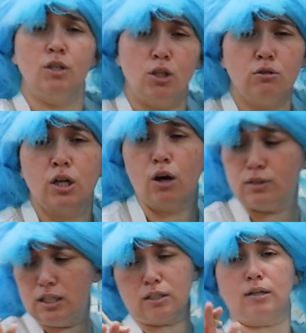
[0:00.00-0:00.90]
You
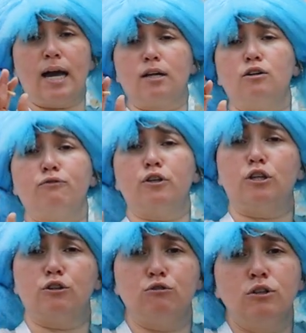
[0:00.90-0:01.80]
know these are not good for
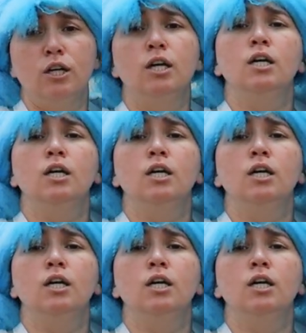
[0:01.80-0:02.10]
you.